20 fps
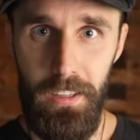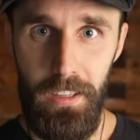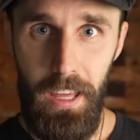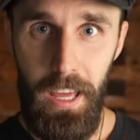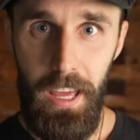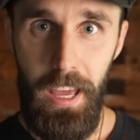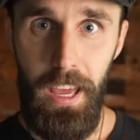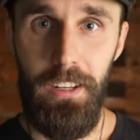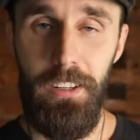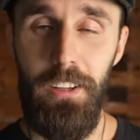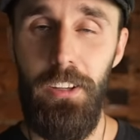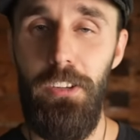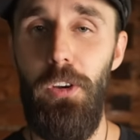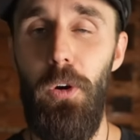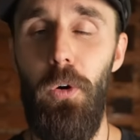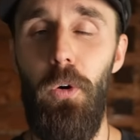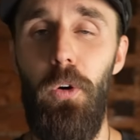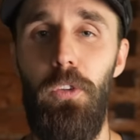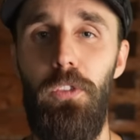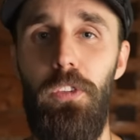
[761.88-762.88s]
And
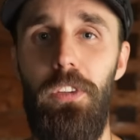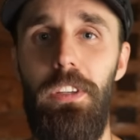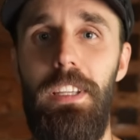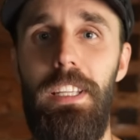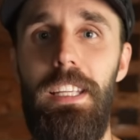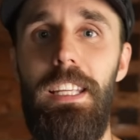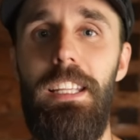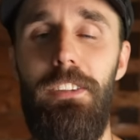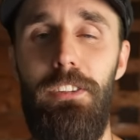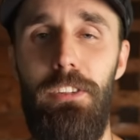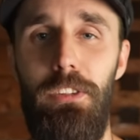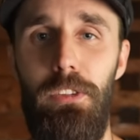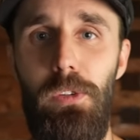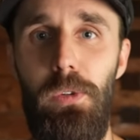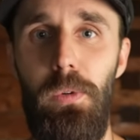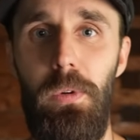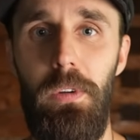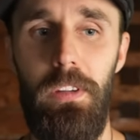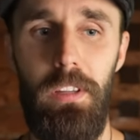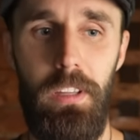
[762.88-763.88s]
you also need
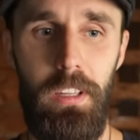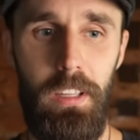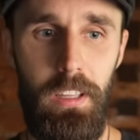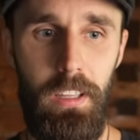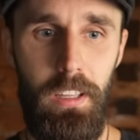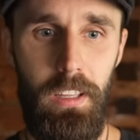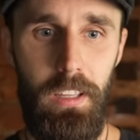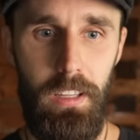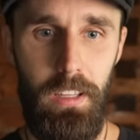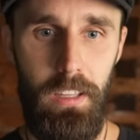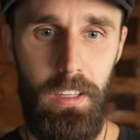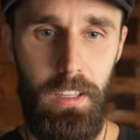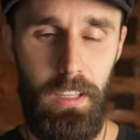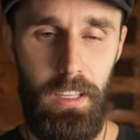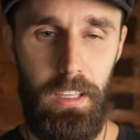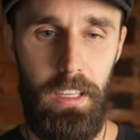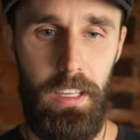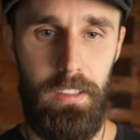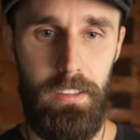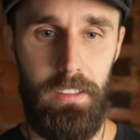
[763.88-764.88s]
to
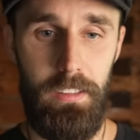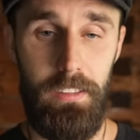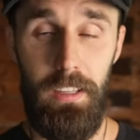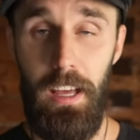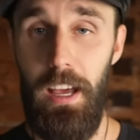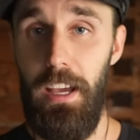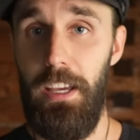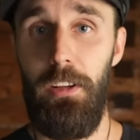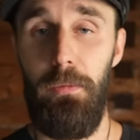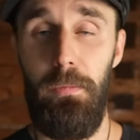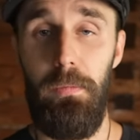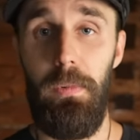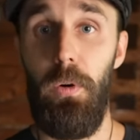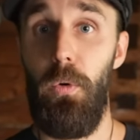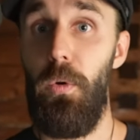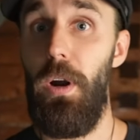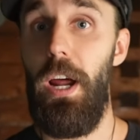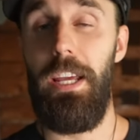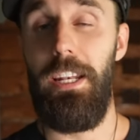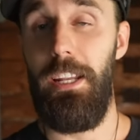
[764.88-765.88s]
get this item
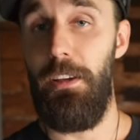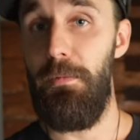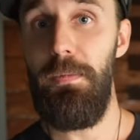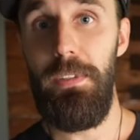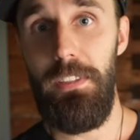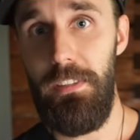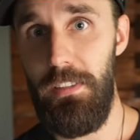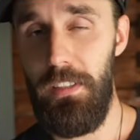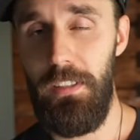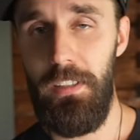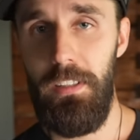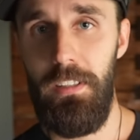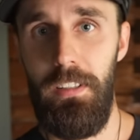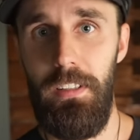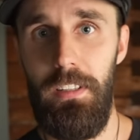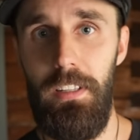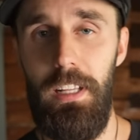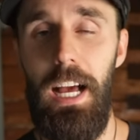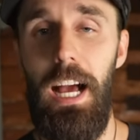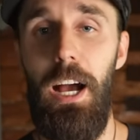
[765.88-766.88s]
or items
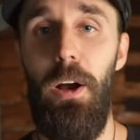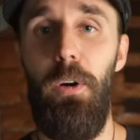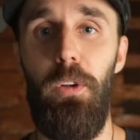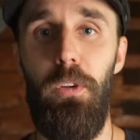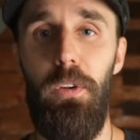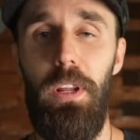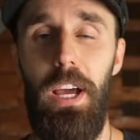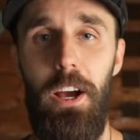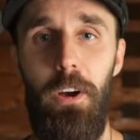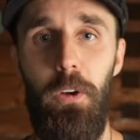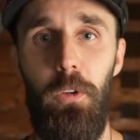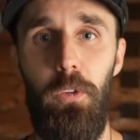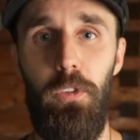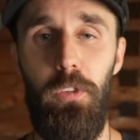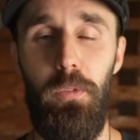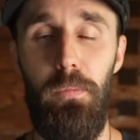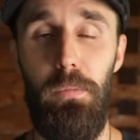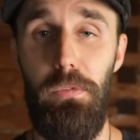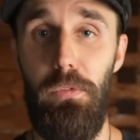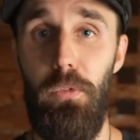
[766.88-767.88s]
out of the
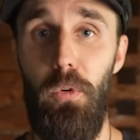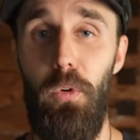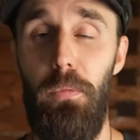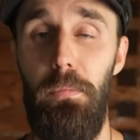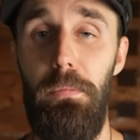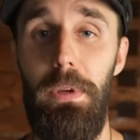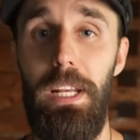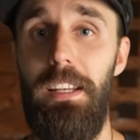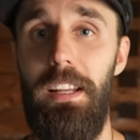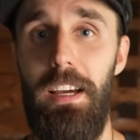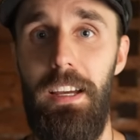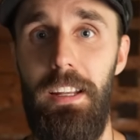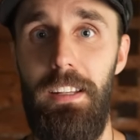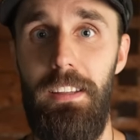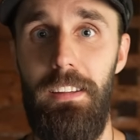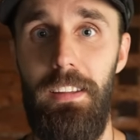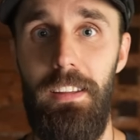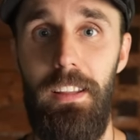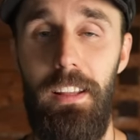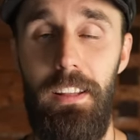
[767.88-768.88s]
house before midnight
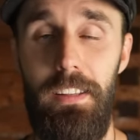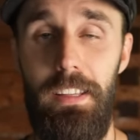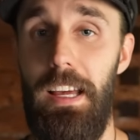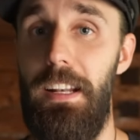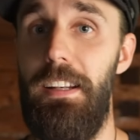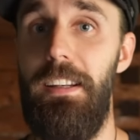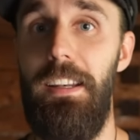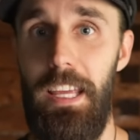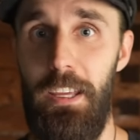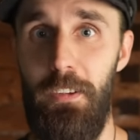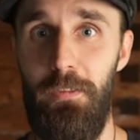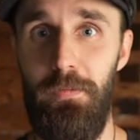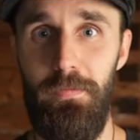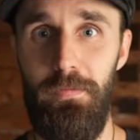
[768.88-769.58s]
that day.